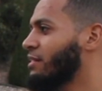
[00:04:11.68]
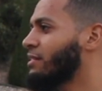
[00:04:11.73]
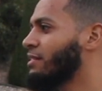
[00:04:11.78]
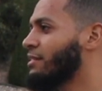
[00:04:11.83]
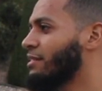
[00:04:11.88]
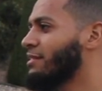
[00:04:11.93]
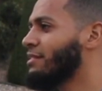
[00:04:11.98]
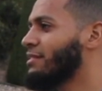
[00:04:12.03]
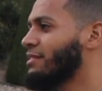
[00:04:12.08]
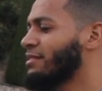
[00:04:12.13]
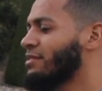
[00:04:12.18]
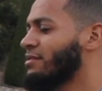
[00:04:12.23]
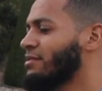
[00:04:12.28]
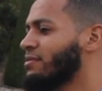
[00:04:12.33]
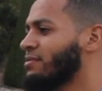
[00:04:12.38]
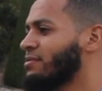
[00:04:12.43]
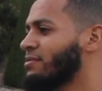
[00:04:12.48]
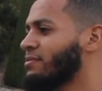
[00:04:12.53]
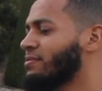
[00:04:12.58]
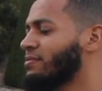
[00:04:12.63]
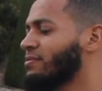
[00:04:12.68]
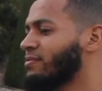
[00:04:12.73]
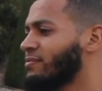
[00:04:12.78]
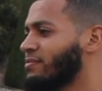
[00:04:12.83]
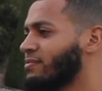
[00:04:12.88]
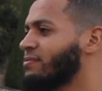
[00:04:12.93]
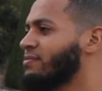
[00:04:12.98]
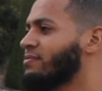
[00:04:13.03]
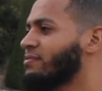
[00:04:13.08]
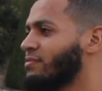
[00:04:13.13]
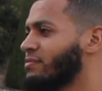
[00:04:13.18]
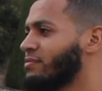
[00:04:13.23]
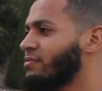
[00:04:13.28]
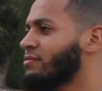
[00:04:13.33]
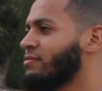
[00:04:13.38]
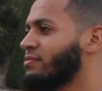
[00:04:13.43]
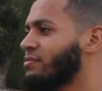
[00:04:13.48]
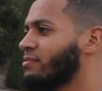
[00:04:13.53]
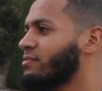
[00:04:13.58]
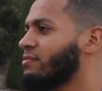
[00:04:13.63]

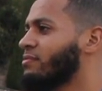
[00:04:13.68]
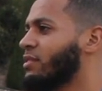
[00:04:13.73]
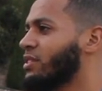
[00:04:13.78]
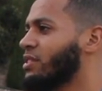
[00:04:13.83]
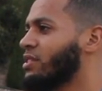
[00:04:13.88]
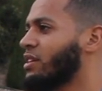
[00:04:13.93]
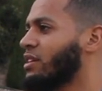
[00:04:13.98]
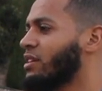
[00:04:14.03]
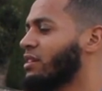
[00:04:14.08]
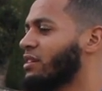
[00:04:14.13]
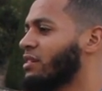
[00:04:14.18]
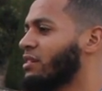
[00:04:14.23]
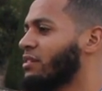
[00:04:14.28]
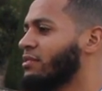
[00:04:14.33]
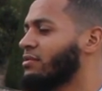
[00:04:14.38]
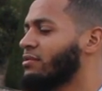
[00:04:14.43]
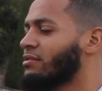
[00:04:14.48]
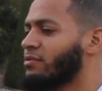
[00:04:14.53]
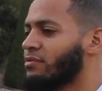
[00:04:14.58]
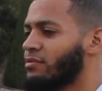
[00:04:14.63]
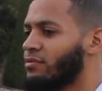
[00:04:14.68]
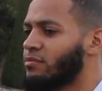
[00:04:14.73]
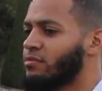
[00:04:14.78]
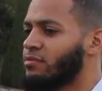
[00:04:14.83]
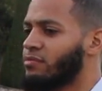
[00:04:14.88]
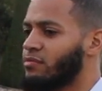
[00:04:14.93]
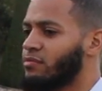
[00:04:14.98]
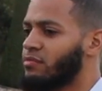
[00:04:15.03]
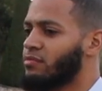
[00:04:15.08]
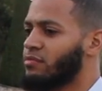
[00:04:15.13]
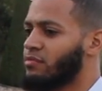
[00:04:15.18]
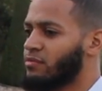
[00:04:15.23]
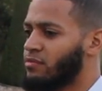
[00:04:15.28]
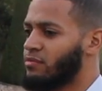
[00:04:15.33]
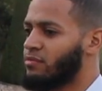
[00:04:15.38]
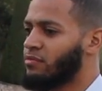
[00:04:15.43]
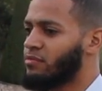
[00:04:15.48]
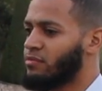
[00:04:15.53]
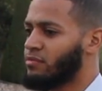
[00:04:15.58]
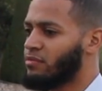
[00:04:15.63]

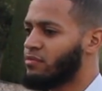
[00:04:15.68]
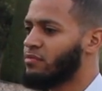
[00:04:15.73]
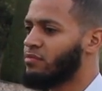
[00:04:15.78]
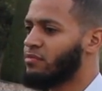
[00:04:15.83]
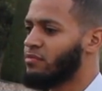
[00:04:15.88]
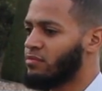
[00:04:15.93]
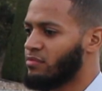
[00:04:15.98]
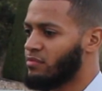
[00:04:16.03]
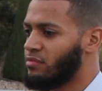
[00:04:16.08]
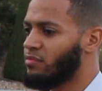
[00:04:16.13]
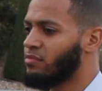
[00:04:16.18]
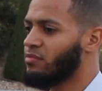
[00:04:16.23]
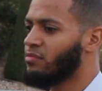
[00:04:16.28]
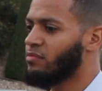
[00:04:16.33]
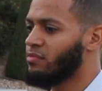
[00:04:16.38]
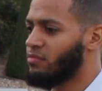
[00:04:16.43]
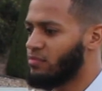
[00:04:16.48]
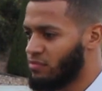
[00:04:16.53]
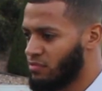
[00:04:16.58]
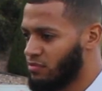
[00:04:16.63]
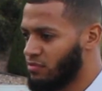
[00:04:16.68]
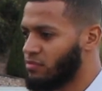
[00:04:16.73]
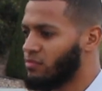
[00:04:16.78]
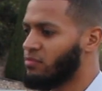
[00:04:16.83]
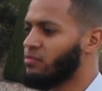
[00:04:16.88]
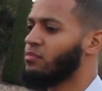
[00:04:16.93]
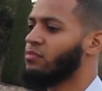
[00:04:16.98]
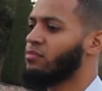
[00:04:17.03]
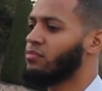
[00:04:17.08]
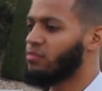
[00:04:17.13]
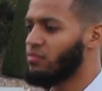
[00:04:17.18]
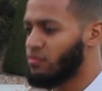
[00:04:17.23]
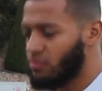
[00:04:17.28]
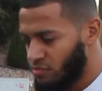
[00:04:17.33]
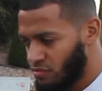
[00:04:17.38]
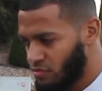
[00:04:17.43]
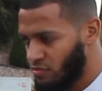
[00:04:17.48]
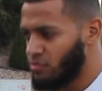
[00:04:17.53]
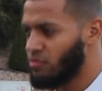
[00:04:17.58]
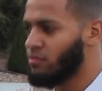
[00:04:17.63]

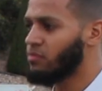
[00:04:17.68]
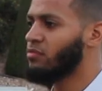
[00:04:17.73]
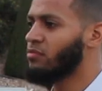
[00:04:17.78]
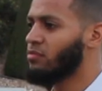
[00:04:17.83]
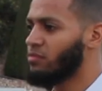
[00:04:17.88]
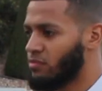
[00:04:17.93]
(silent)